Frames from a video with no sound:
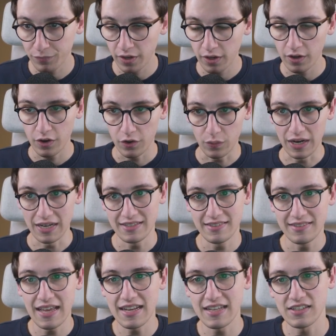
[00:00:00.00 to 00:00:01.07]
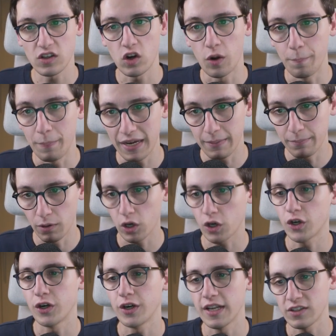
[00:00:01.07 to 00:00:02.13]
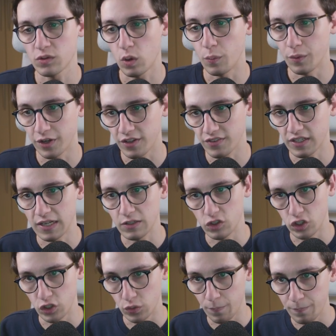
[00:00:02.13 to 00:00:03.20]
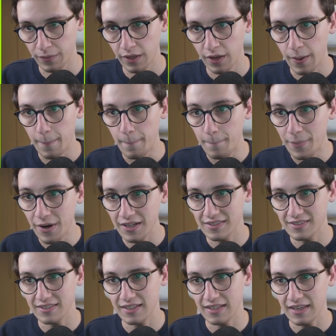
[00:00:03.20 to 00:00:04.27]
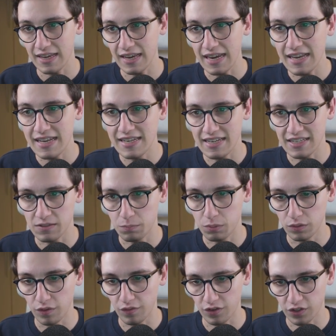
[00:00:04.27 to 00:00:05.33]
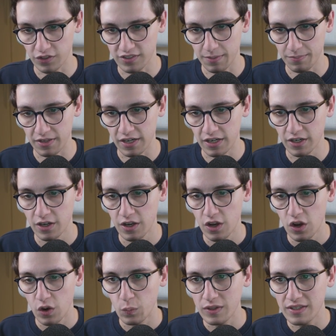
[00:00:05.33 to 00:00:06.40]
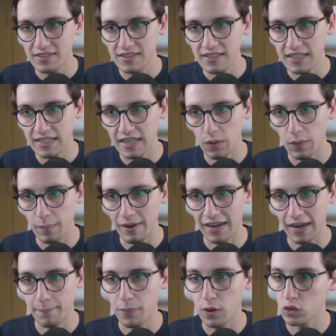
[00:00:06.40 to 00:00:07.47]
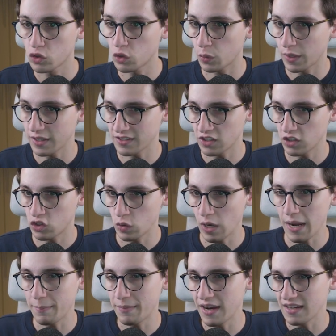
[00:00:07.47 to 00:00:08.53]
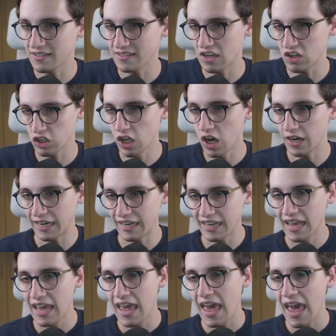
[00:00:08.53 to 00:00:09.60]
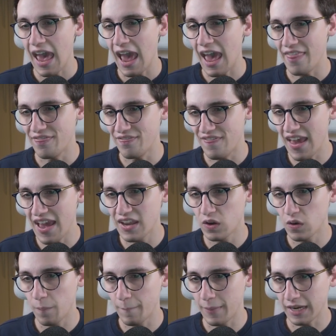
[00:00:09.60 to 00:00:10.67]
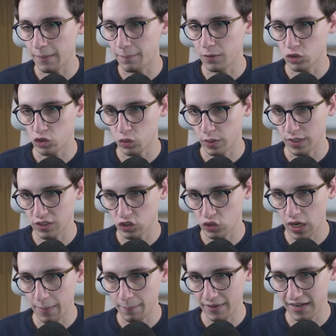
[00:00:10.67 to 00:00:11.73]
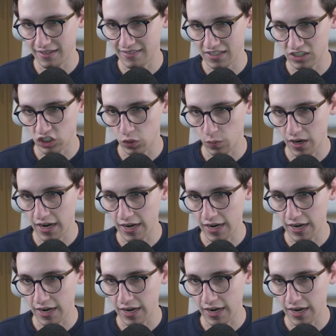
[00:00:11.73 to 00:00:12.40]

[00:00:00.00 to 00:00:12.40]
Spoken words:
Right, that is our big blocker. That's what we're not allowed to do. But in this proof of concept here, we see that we make a post request to API/login and then make a post request to API test UI.